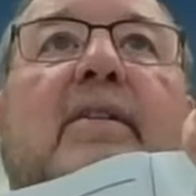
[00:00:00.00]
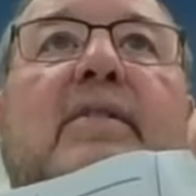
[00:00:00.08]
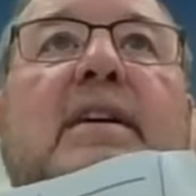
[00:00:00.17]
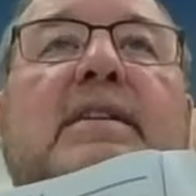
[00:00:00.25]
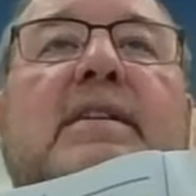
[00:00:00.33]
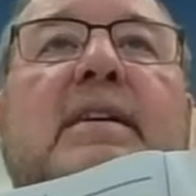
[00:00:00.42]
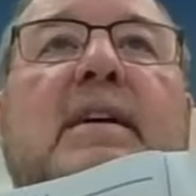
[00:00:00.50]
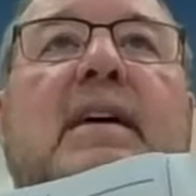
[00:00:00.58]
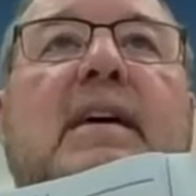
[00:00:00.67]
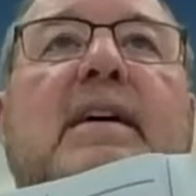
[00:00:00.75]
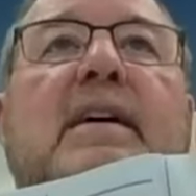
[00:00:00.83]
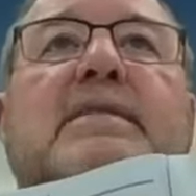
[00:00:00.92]
okay,
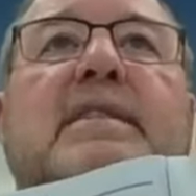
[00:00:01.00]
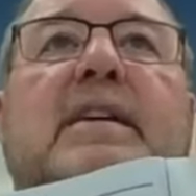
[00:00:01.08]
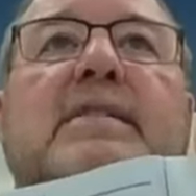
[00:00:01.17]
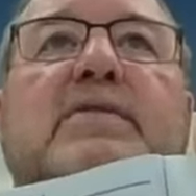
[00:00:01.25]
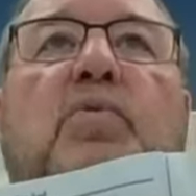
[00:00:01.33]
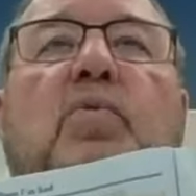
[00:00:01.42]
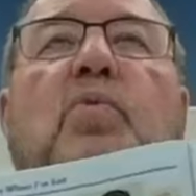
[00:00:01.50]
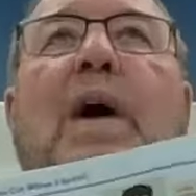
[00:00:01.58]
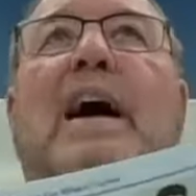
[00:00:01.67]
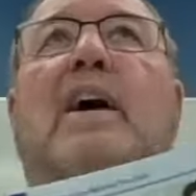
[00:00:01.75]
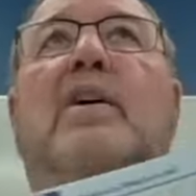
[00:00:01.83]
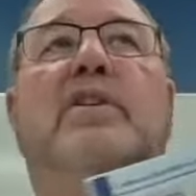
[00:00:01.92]
says,
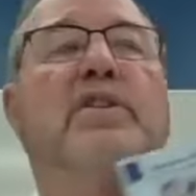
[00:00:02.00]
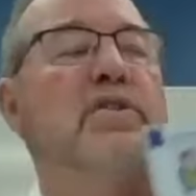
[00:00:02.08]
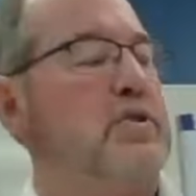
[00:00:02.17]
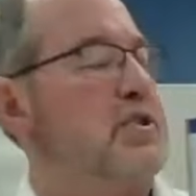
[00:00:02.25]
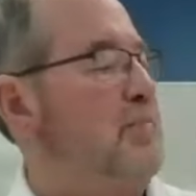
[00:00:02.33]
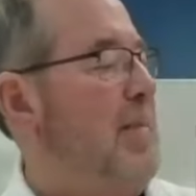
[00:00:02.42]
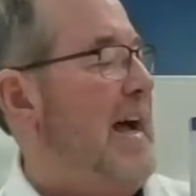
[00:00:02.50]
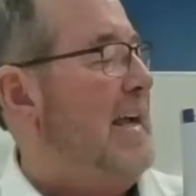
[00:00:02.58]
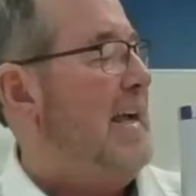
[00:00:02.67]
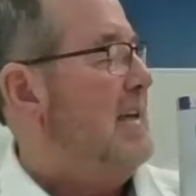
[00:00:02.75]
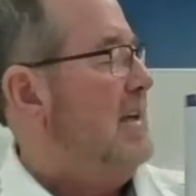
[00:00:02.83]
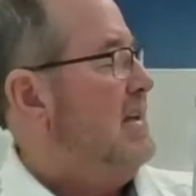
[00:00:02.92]
"Why are you
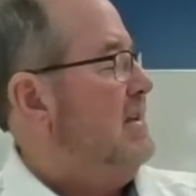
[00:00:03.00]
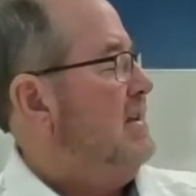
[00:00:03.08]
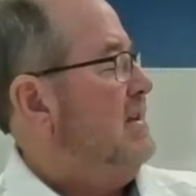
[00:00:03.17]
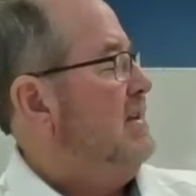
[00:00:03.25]
smiling?"